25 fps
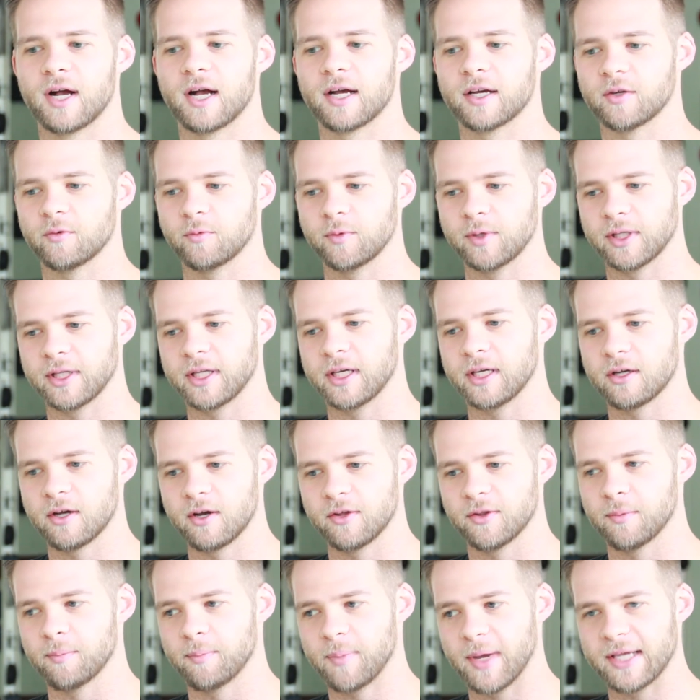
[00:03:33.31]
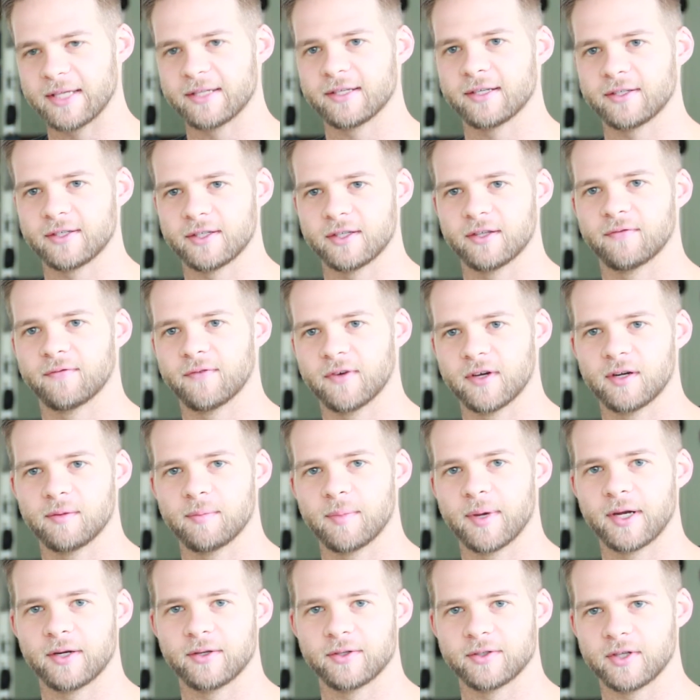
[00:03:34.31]
How can we link all the basics and the
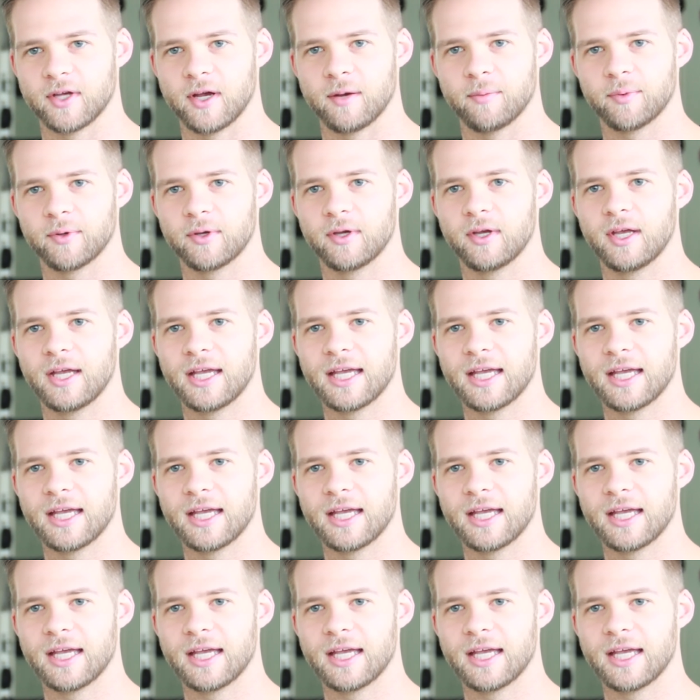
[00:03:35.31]
fundamentals up